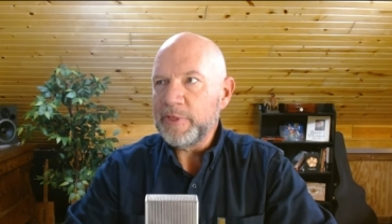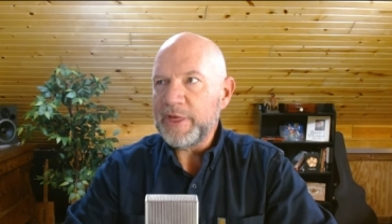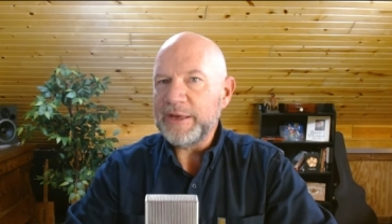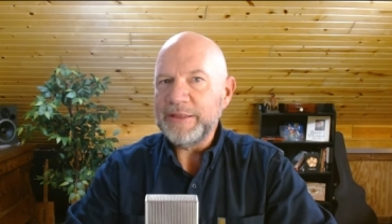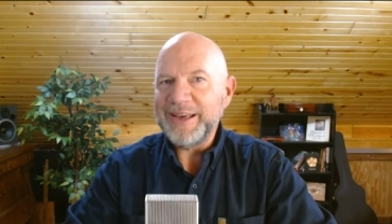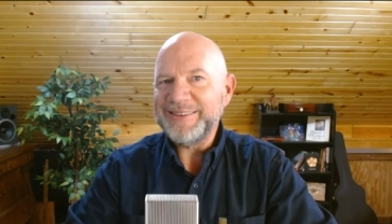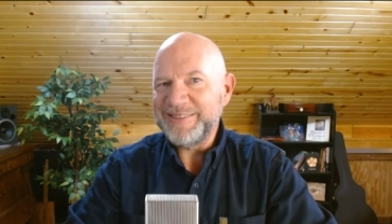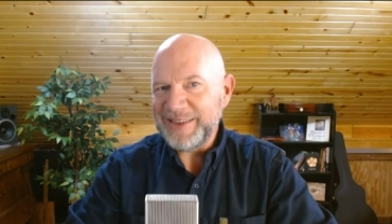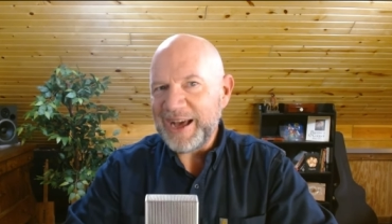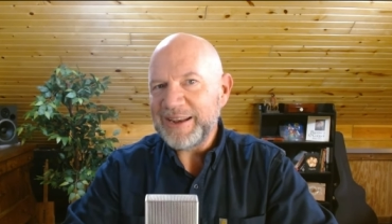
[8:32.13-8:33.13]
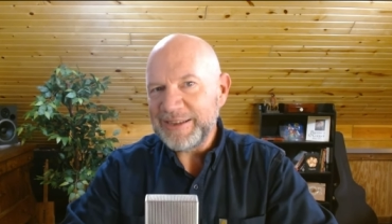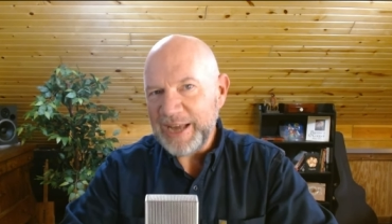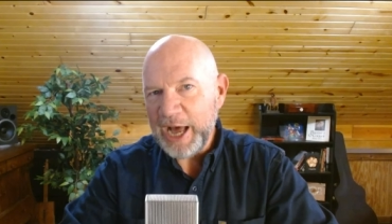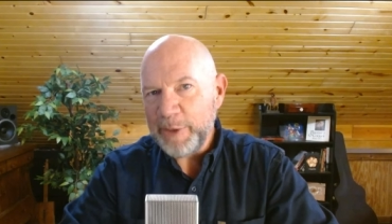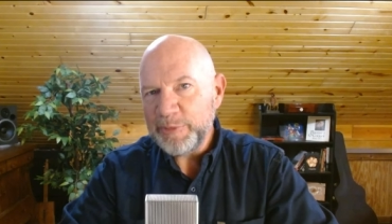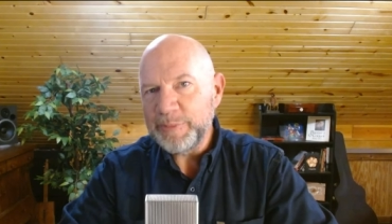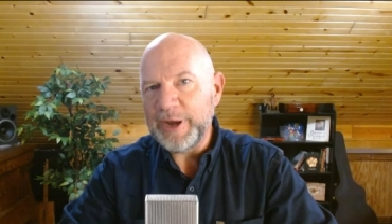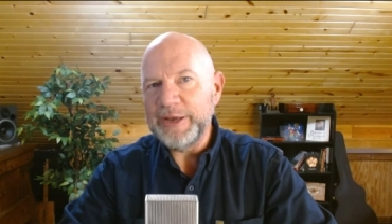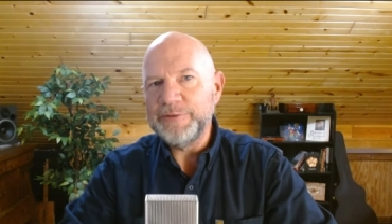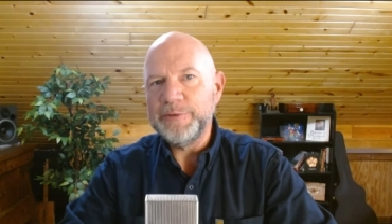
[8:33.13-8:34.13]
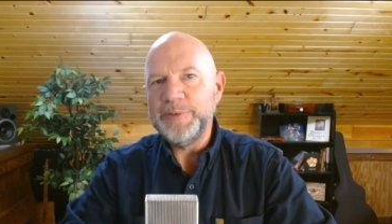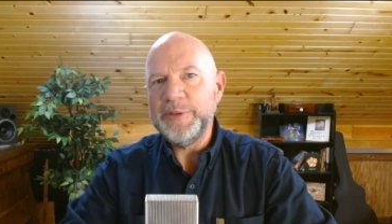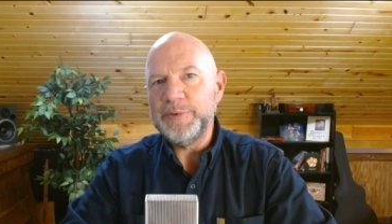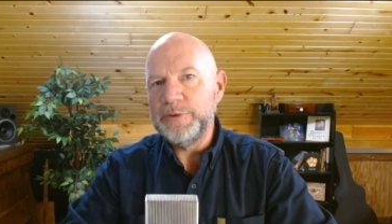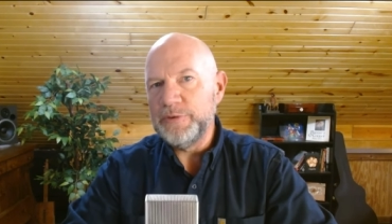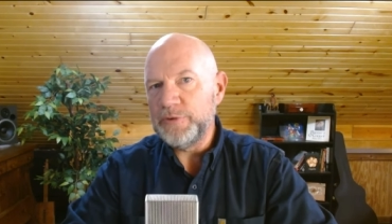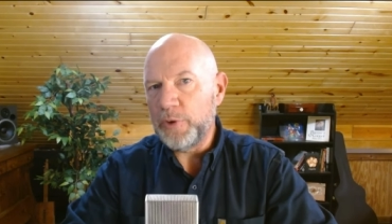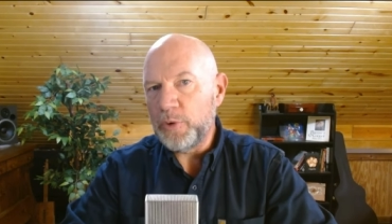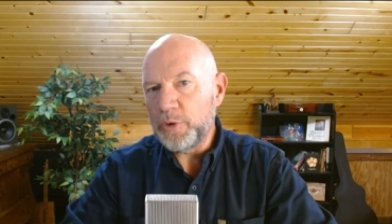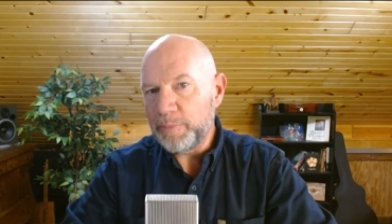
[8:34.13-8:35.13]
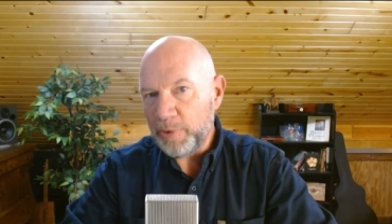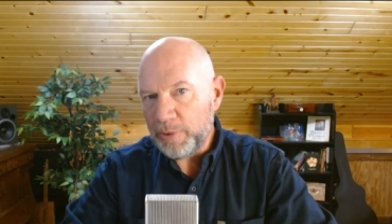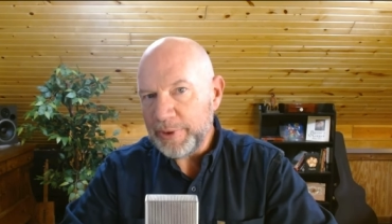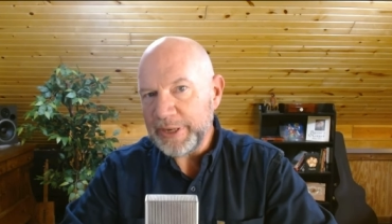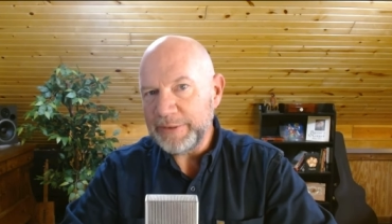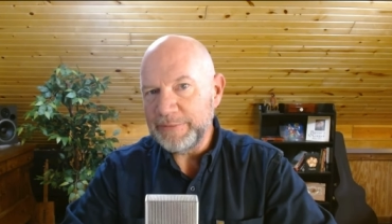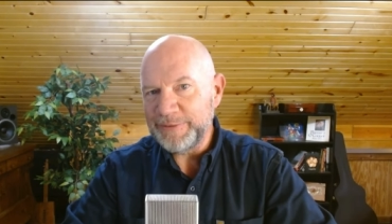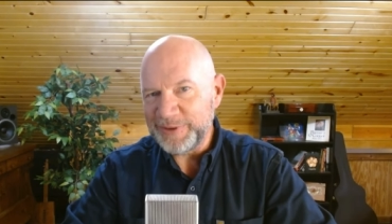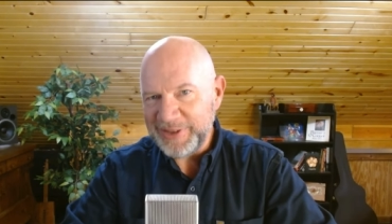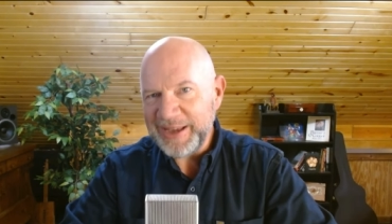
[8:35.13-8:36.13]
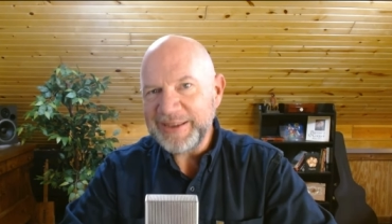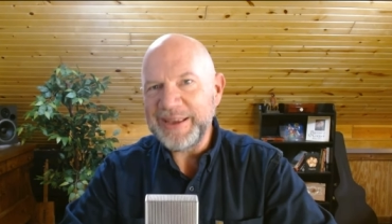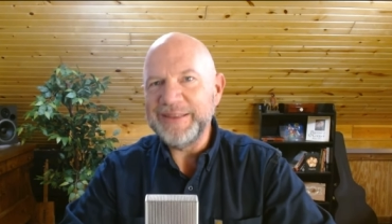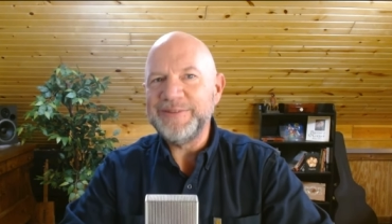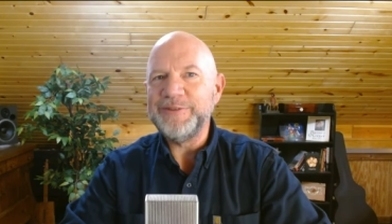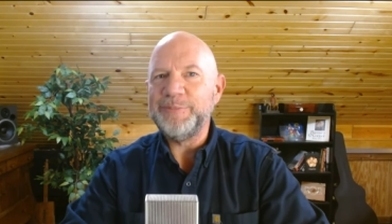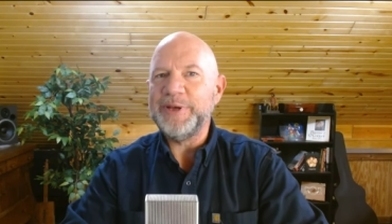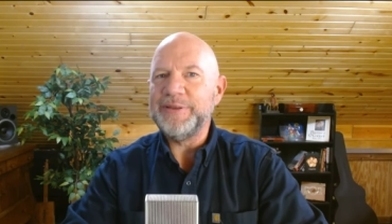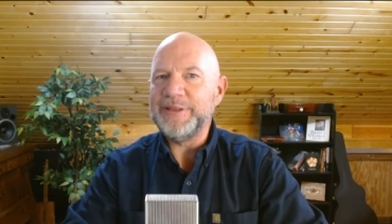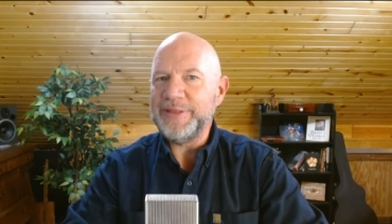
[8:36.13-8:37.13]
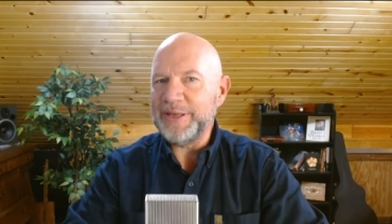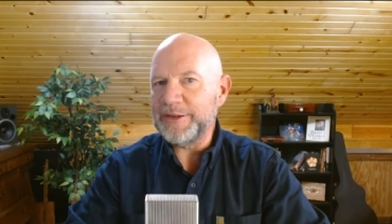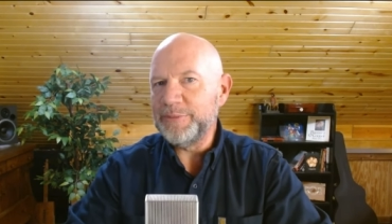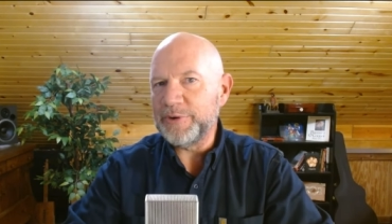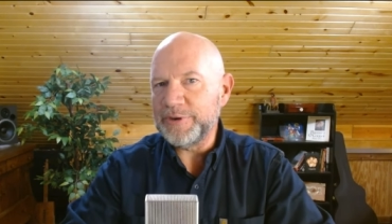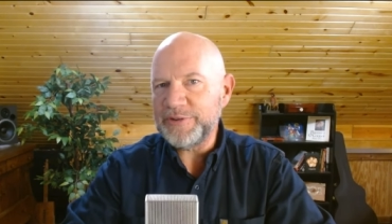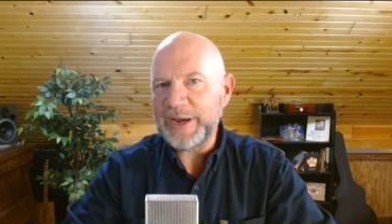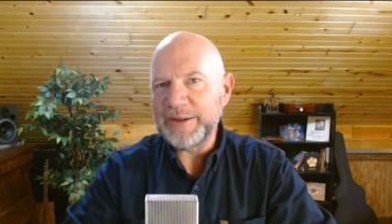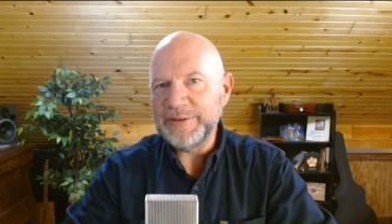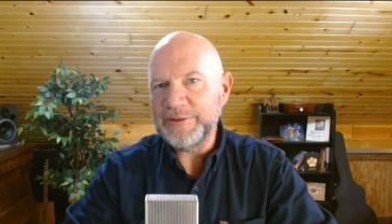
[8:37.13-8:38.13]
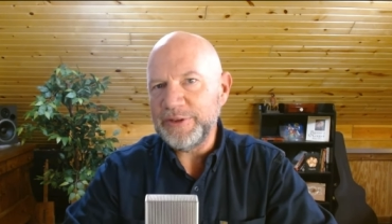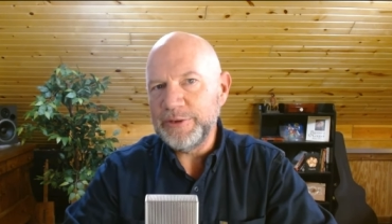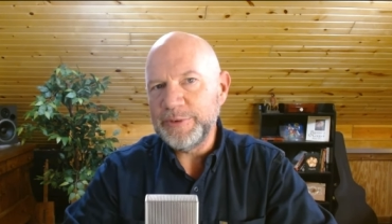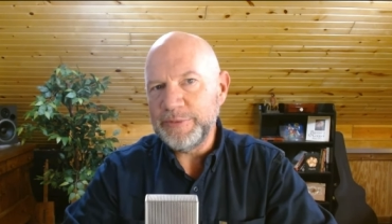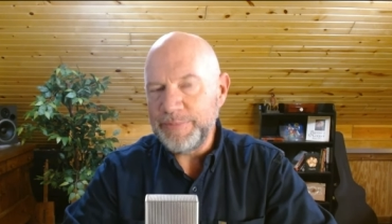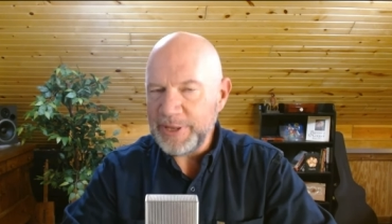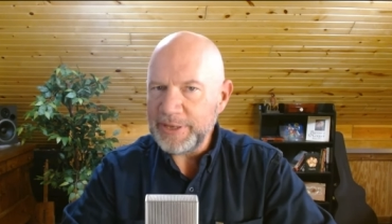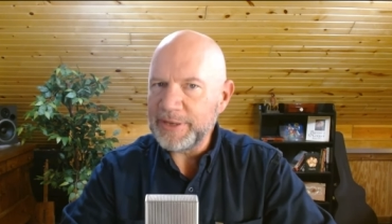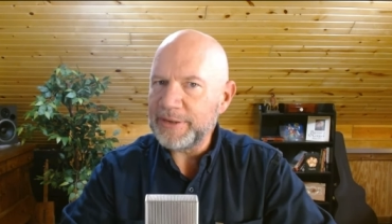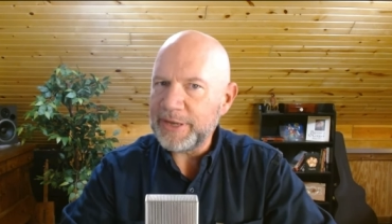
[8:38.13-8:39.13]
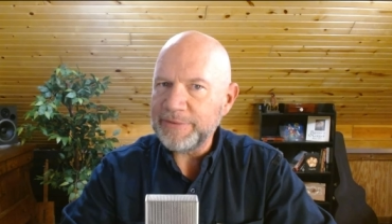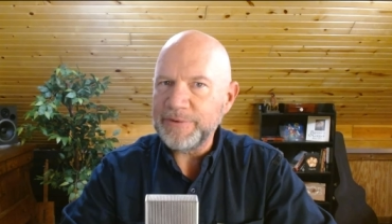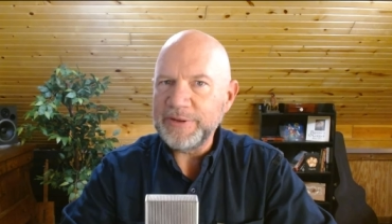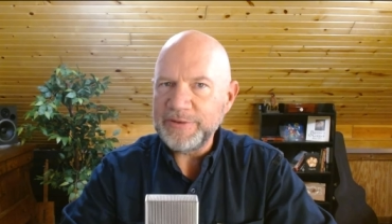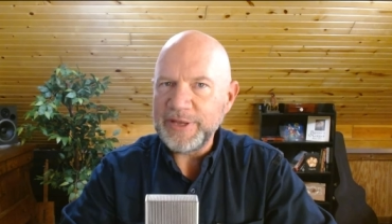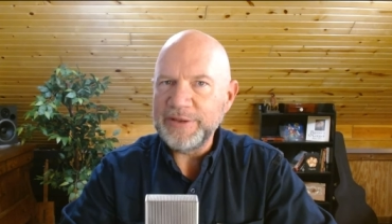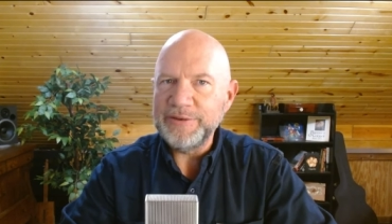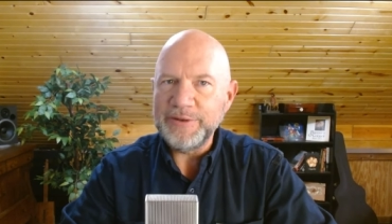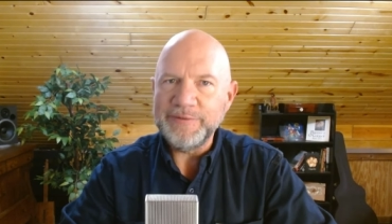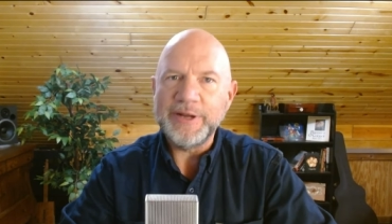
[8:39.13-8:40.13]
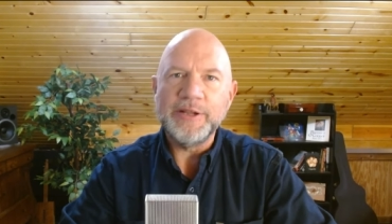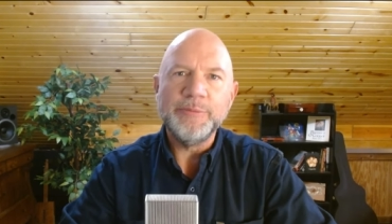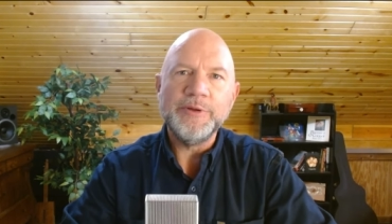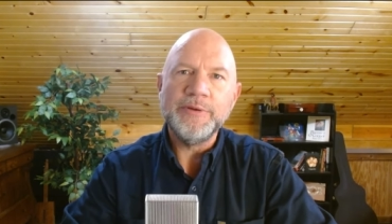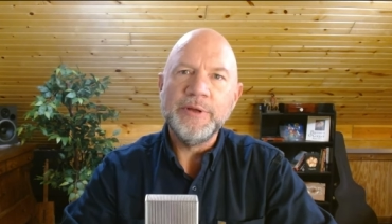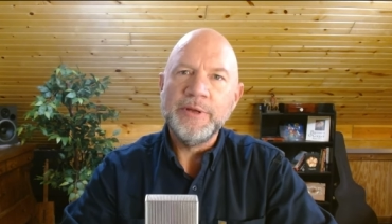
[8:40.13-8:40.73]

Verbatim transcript: that that's not a compromise for people whose whole point for decades has been that the unborn child is a human being at every stage of development